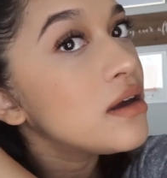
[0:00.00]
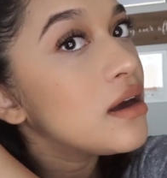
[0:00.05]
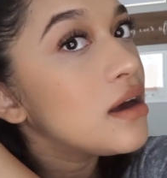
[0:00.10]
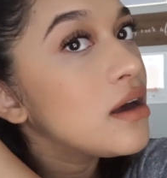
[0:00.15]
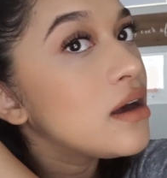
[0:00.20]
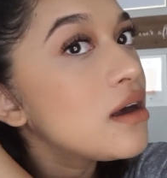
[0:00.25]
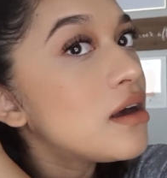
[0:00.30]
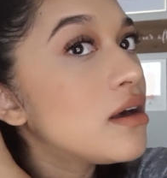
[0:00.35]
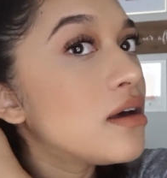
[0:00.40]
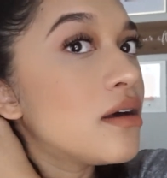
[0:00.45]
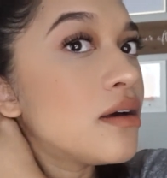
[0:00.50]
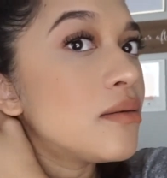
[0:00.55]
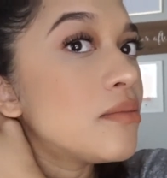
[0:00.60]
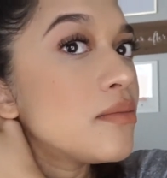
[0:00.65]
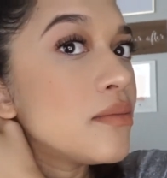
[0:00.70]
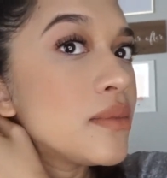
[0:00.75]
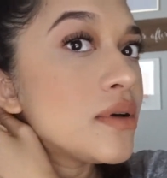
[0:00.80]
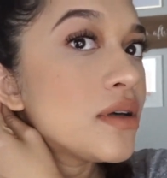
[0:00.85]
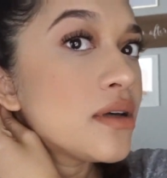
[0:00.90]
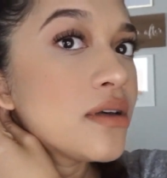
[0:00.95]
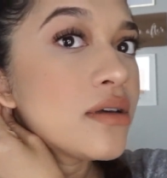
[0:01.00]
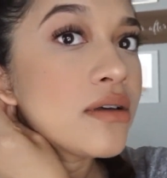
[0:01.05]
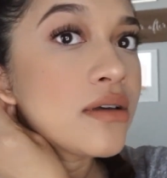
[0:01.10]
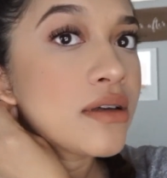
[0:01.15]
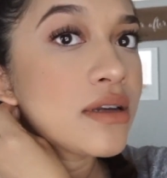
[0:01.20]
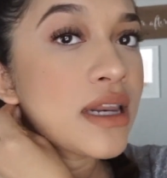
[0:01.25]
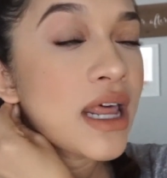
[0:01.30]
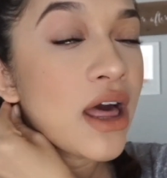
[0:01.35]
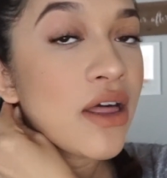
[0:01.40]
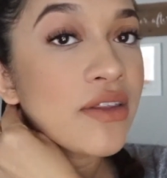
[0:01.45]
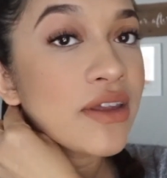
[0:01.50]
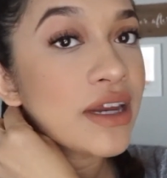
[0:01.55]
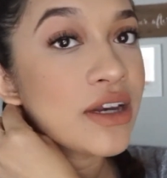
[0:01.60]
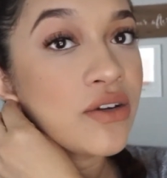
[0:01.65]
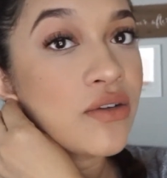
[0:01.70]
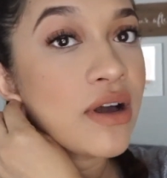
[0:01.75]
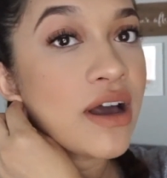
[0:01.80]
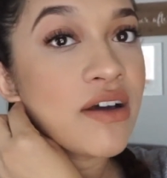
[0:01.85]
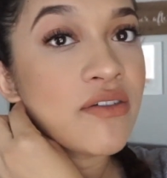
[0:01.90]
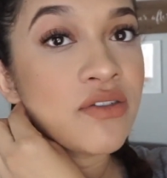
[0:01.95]
now that I
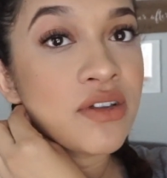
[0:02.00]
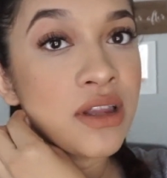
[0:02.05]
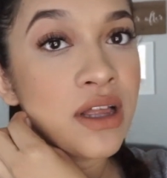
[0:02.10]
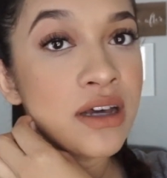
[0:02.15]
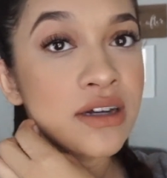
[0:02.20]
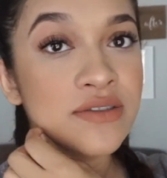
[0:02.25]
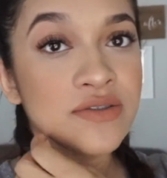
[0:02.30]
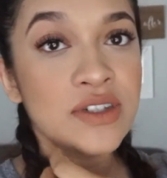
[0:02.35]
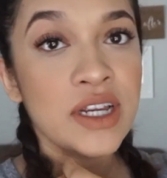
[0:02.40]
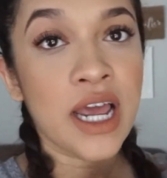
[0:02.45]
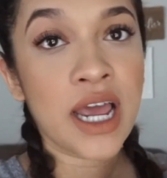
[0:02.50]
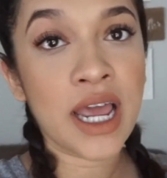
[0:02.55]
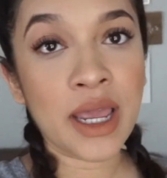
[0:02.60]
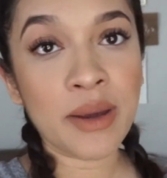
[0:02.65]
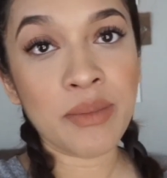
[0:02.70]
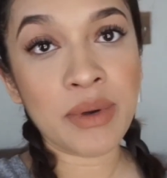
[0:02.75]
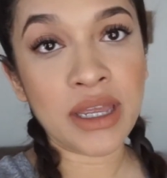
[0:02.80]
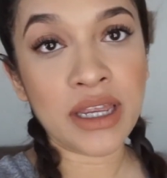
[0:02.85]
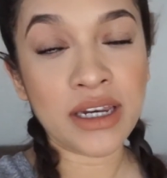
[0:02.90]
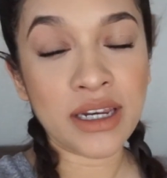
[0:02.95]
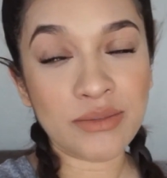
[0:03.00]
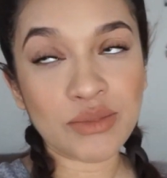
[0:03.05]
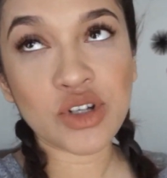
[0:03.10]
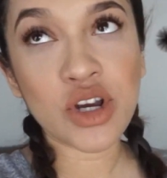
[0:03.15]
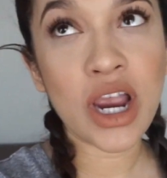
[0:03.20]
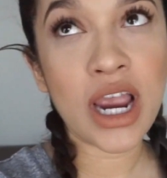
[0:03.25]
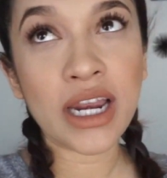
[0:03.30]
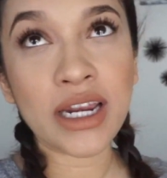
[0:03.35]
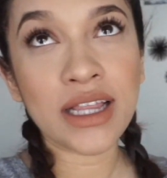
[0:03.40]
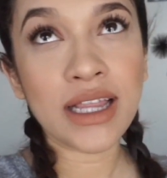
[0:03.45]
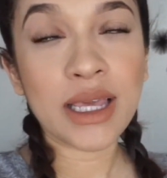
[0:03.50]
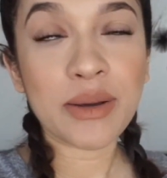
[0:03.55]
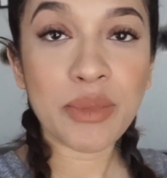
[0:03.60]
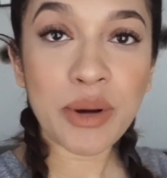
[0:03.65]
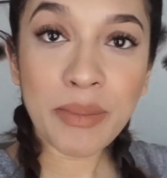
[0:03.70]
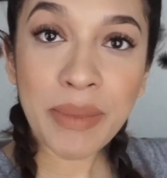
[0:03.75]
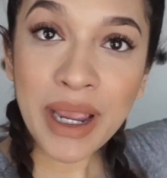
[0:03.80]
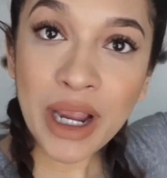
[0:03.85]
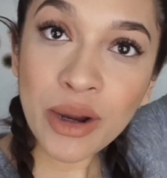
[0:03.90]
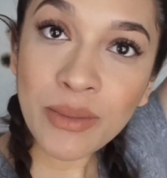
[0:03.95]
don't have a lot of time, and I'm trying to like
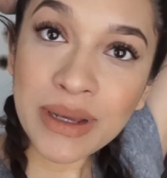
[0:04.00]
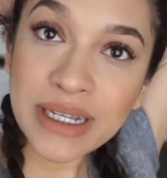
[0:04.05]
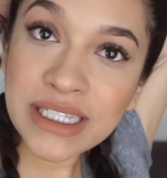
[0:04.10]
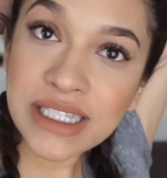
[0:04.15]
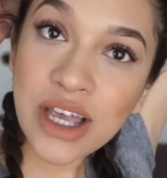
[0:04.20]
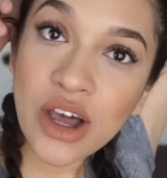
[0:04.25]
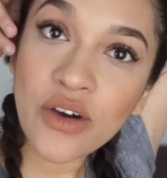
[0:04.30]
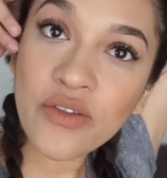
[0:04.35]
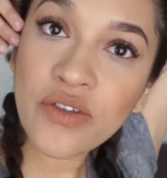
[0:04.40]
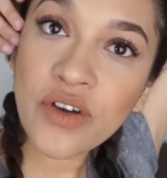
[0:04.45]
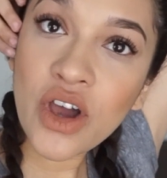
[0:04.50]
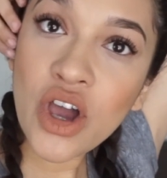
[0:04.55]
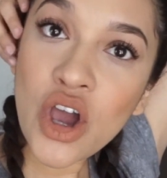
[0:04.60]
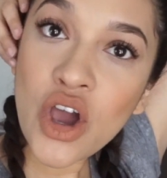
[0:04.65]
prepare myself